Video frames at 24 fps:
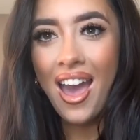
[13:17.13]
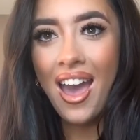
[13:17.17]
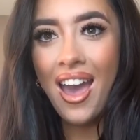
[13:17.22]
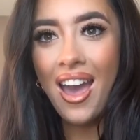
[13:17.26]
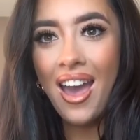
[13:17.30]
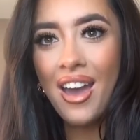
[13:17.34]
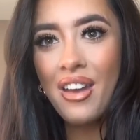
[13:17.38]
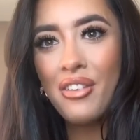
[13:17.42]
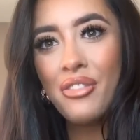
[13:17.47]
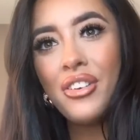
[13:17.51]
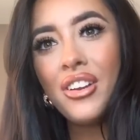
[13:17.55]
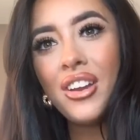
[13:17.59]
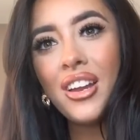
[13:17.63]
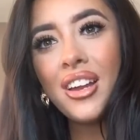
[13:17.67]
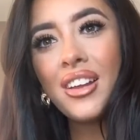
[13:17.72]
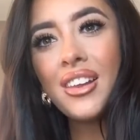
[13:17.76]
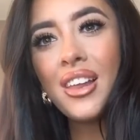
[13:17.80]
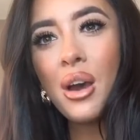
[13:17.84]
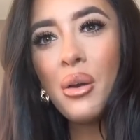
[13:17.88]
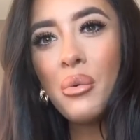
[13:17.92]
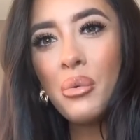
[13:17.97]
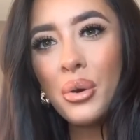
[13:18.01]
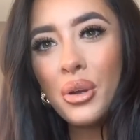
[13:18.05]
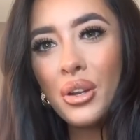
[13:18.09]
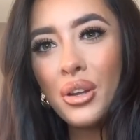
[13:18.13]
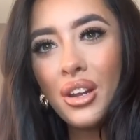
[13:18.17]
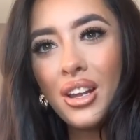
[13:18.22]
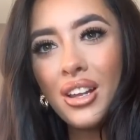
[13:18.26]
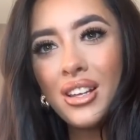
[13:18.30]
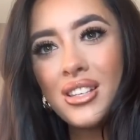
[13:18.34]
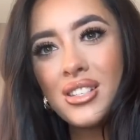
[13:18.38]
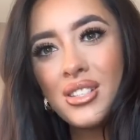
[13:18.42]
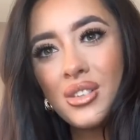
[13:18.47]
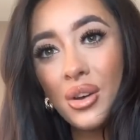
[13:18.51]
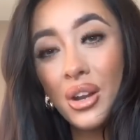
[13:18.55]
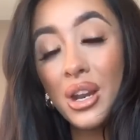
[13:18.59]
I feel like
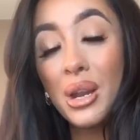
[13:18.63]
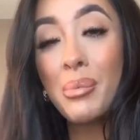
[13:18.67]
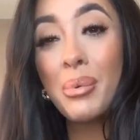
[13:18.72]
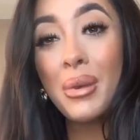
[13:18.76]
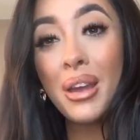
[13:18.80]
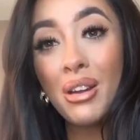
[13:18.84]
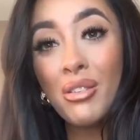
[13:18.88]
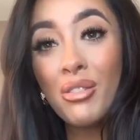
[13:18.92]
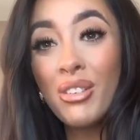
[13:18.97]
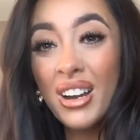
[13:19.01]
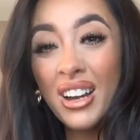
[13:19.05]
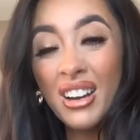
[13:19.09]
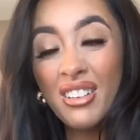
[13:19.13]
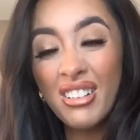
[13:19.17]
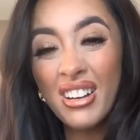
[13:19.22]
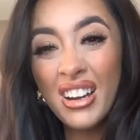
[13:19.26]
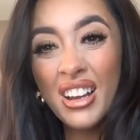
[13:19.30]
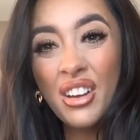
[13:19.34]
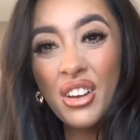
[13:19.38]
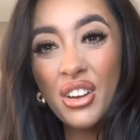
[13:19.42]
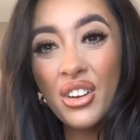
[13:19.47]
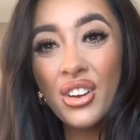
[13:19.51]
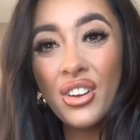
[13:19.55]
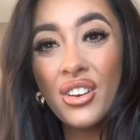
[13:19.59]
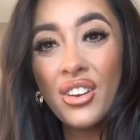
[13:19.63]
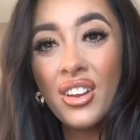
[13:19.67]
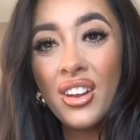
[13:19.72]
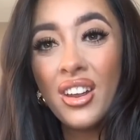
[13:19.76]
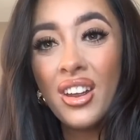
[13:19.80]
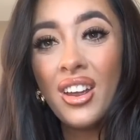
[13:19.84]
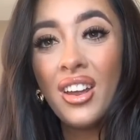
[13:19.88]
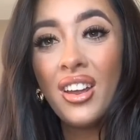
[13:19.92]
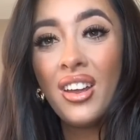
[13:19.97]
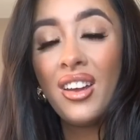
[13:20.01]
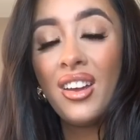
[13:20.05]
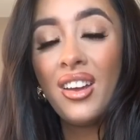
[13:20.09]
it's gonna be a really good
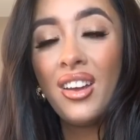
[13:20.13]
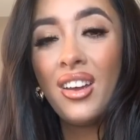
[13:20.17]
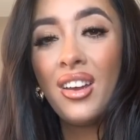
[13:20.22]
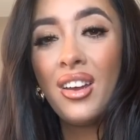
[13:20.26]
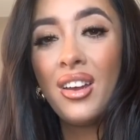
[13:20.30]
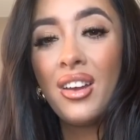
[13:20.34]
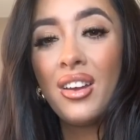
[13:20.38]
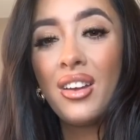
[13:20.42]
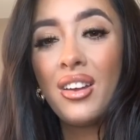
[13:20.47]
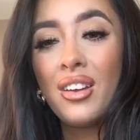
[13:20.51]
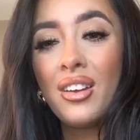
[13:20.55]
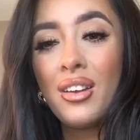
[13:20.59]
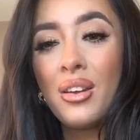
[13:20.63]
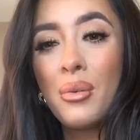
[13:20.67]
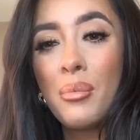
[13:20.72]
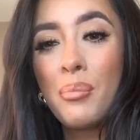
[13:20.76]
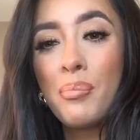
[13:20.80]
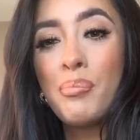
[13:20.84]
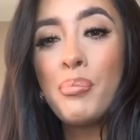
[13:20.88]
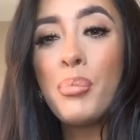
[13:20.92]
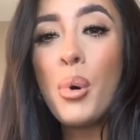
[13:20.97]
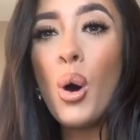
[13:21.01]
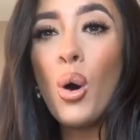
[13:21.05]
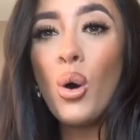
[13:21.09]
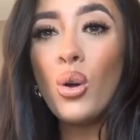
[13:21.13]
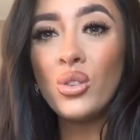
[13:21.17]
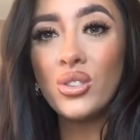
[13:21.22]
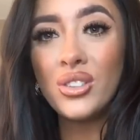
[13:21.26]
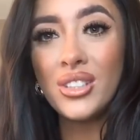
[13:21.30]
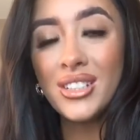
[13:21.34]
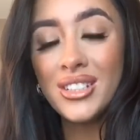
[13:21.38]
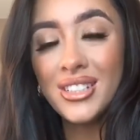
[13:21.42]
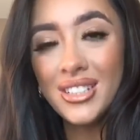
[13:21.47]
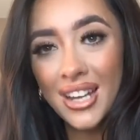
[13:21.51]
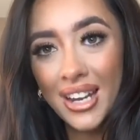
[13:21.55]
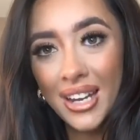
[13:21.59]

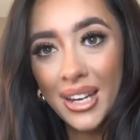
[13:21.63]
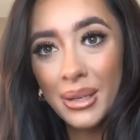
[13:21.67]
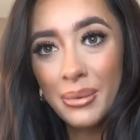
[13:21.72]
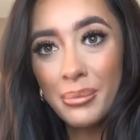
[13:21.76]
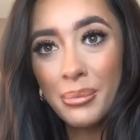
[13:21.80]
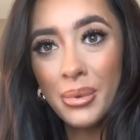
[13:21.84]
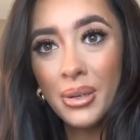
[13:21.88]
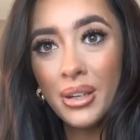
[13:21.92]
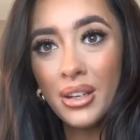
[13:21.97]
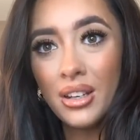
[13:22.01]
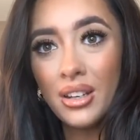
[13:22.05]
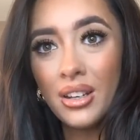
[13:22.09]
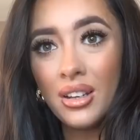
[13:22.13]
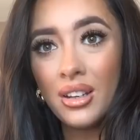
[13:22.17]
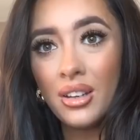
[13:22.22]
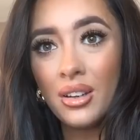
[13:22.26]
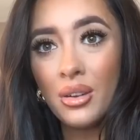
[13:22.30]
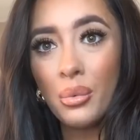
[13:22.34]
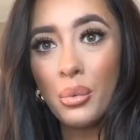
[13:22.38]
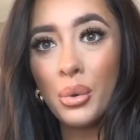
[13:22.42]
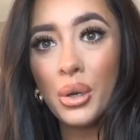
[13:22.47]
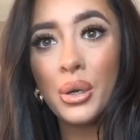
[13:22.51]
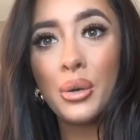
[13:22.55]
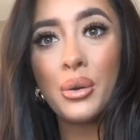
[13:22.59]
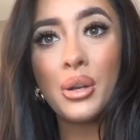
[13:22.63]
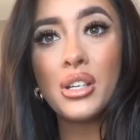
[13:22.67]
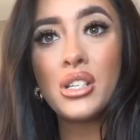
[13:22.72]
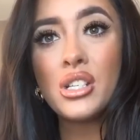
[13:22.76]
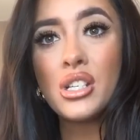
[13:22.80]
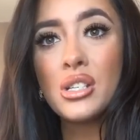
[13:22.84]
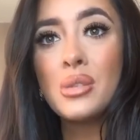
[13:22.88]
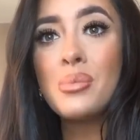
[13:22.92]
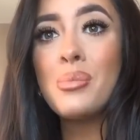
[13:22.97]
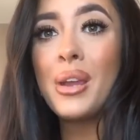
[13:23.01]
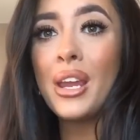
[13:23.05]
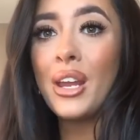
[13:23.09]
bonding time where it's
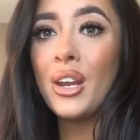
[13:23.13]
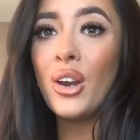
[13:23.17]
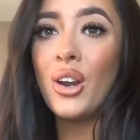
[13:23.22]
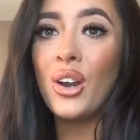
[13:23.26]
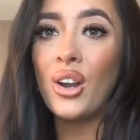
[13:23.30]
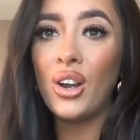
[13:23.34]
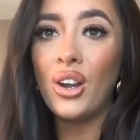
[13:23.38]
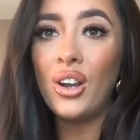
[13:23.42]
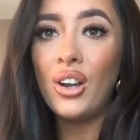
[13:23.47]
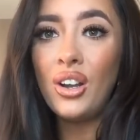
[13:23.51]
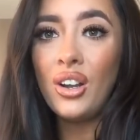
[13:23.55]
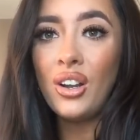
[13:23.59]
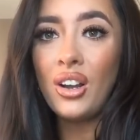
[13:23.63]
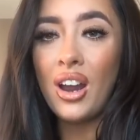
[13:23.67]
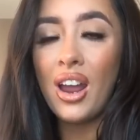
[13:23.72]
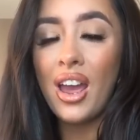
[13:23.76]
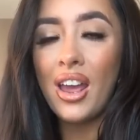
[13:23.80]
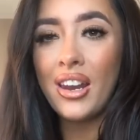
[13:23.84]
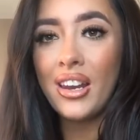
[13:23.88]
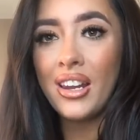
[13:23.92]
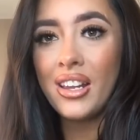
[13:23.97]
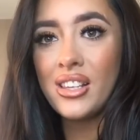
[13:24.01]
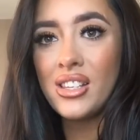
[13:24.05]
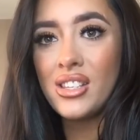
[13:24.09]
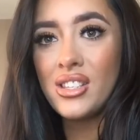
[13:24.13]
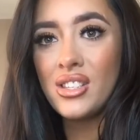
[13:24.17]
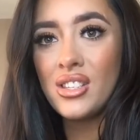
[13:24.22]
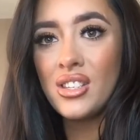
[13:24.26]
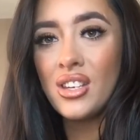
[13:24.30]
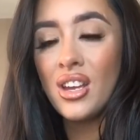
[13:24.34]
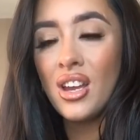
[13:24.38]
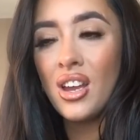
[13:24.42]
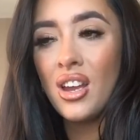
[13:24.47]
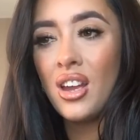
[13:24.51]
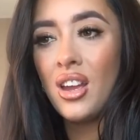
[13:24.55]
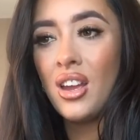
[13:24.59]
just me and her, and
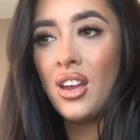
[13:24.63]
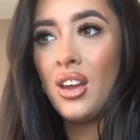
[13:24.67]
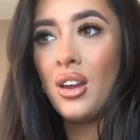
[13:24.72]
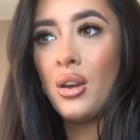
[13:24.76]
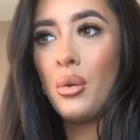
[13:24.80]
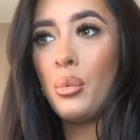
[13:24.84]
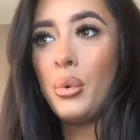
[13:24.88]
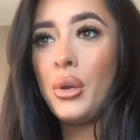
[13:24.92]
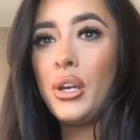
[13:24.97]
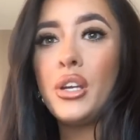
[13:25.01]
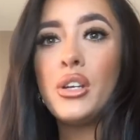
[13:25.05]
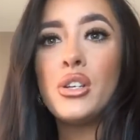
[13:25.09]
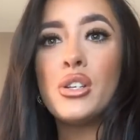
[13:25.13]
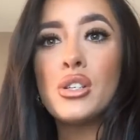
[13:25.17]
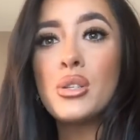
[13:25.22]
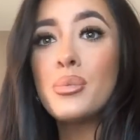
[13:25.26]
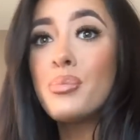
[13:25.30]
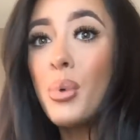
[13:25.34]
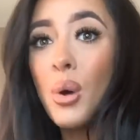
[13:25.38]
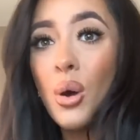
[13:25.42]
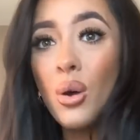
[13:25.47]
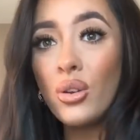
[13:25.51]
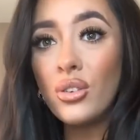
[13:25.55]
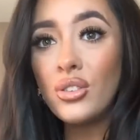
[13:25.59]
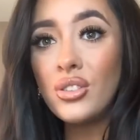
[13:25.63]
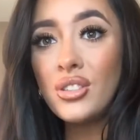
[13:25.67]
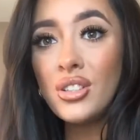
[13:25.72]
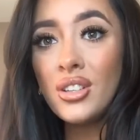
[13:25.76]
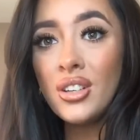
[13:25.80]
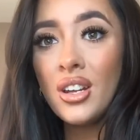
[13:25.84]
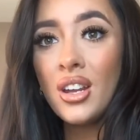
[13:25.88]
we can just bond.